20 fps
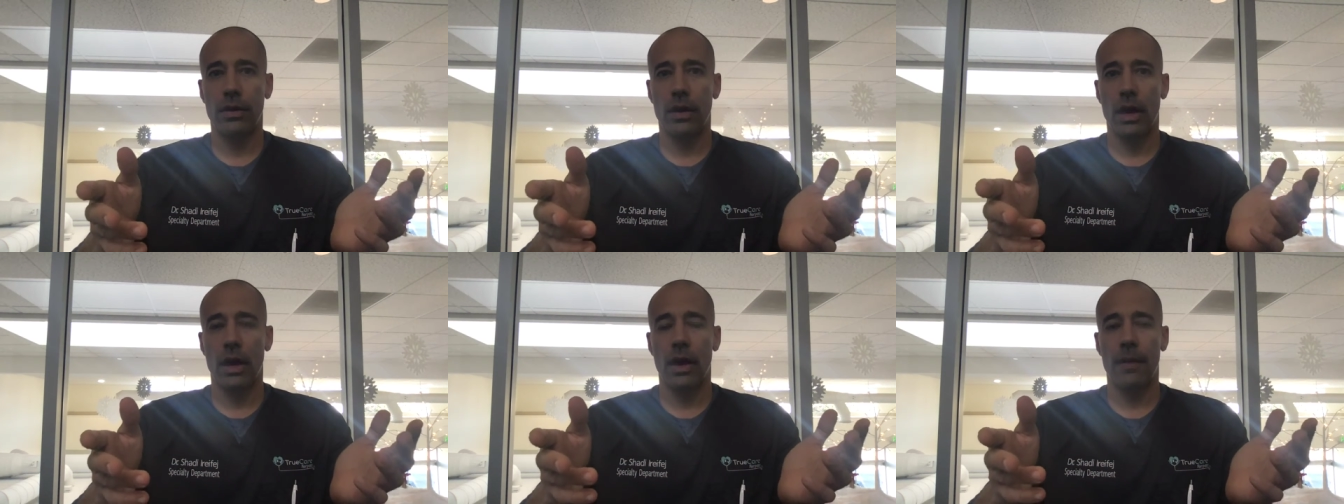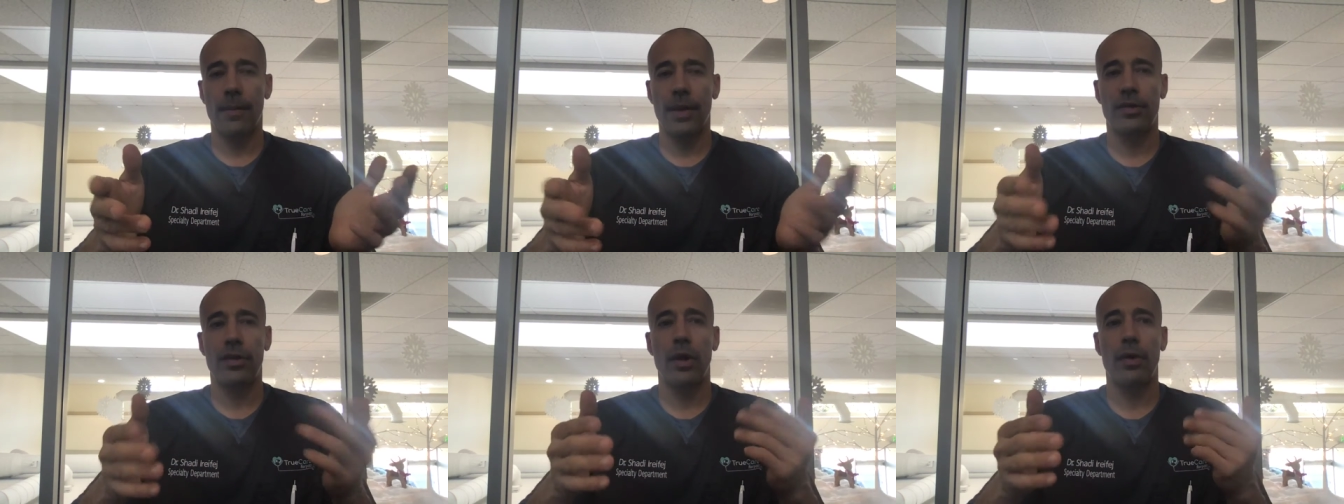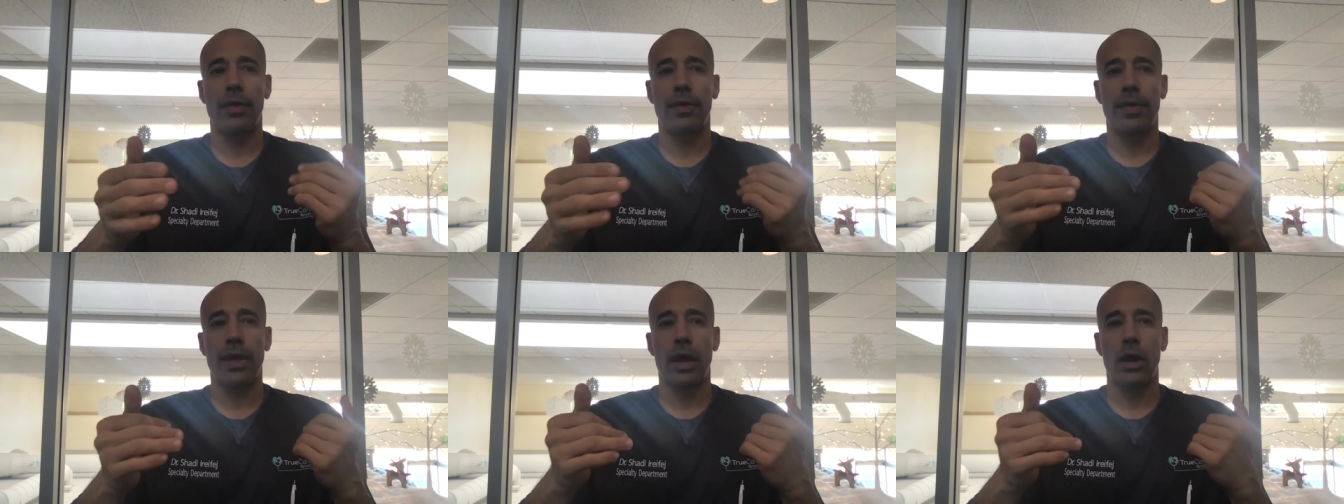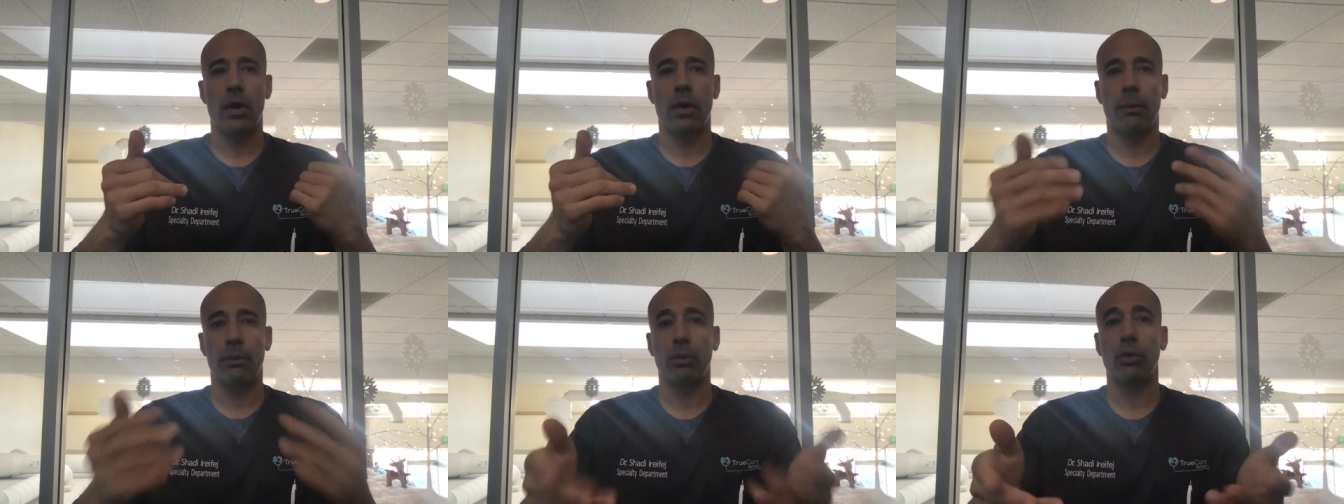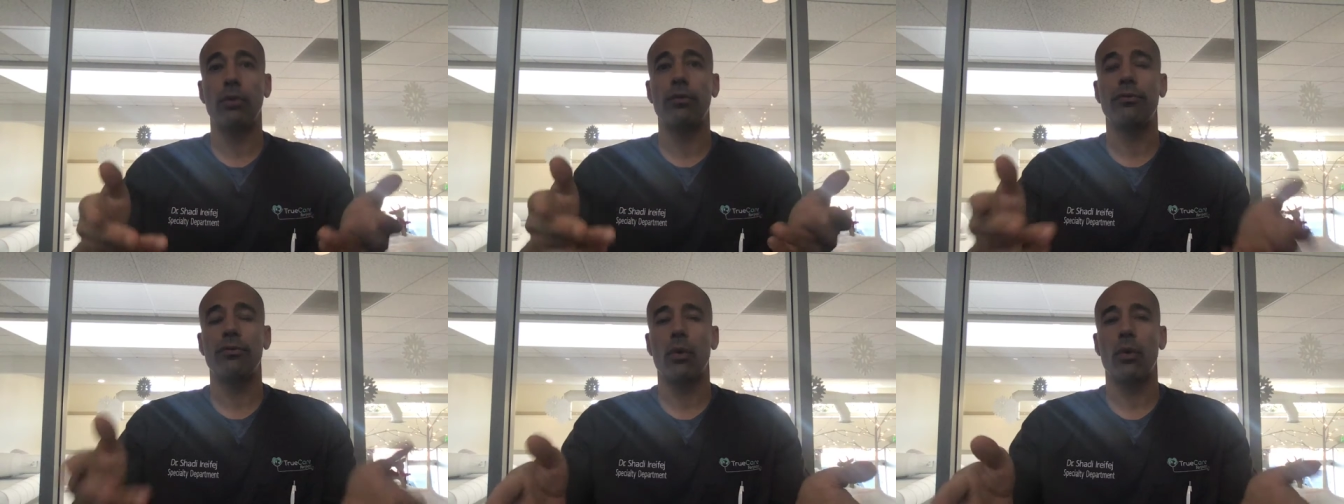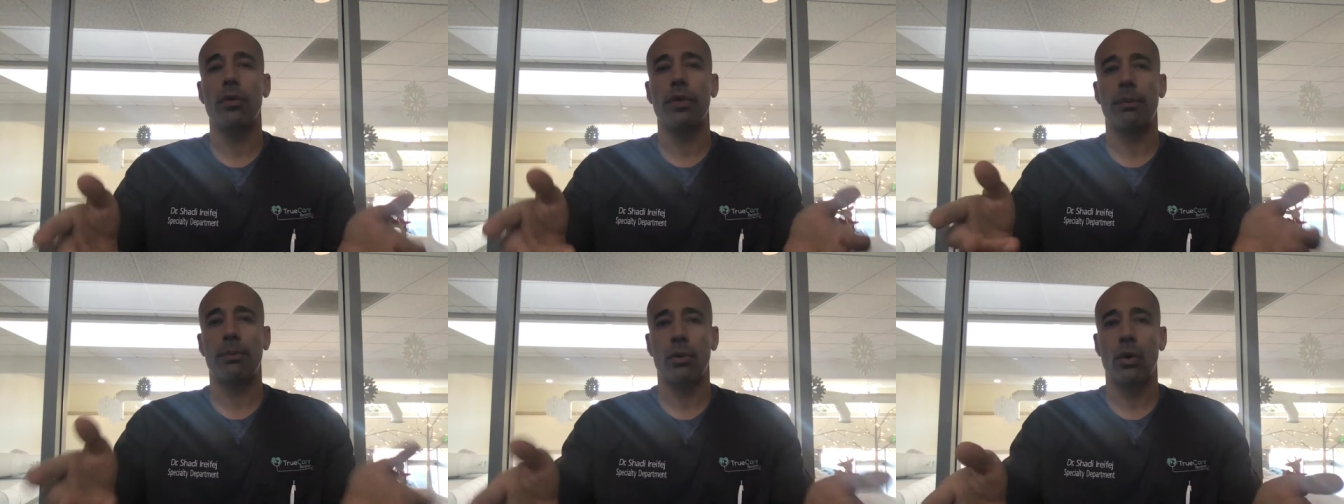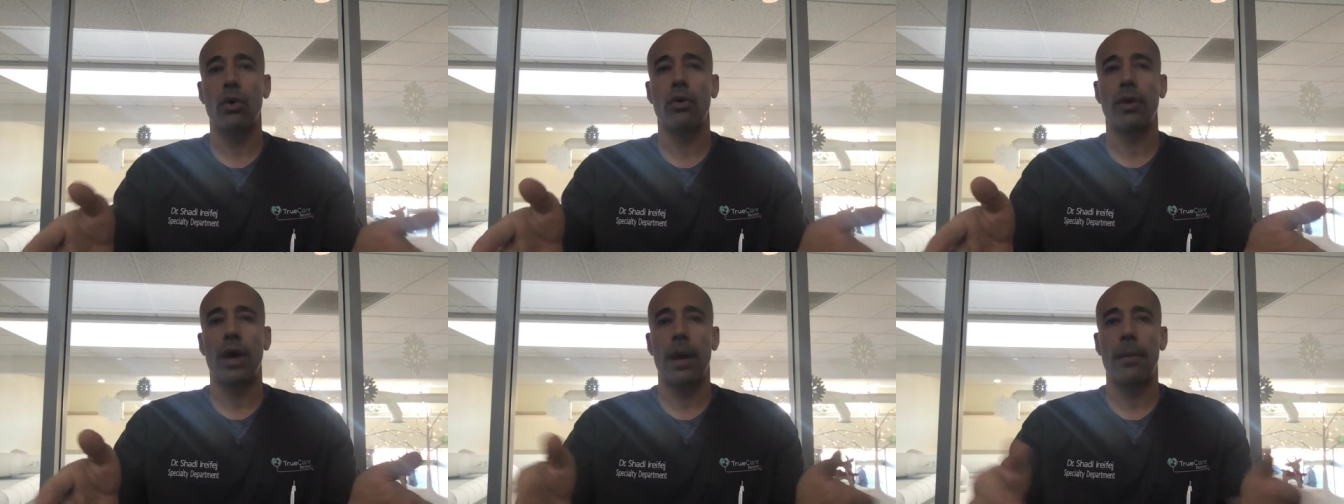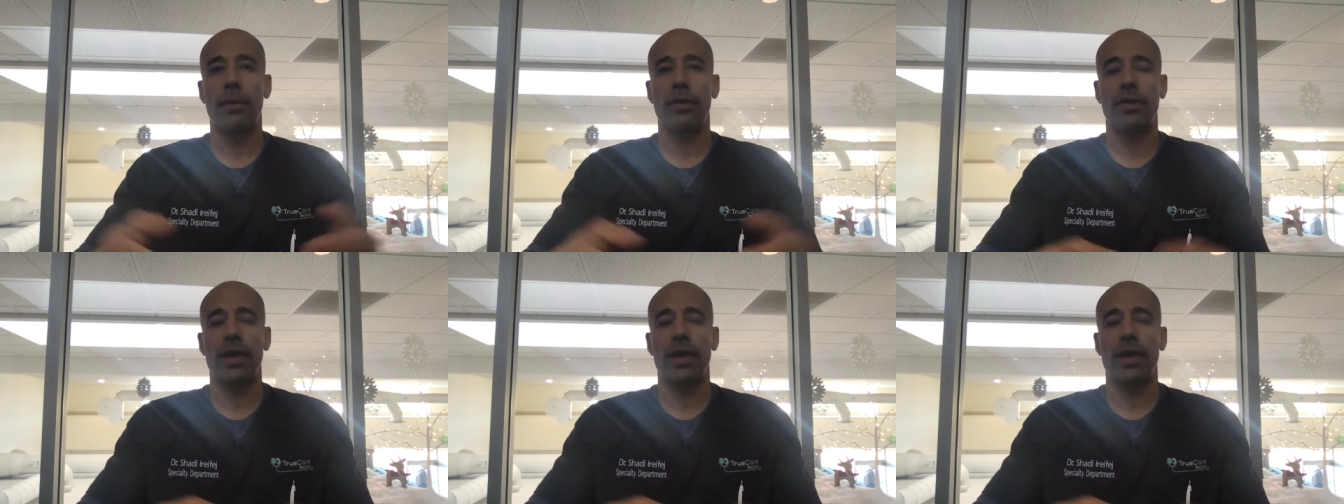That's how they are approved for the program,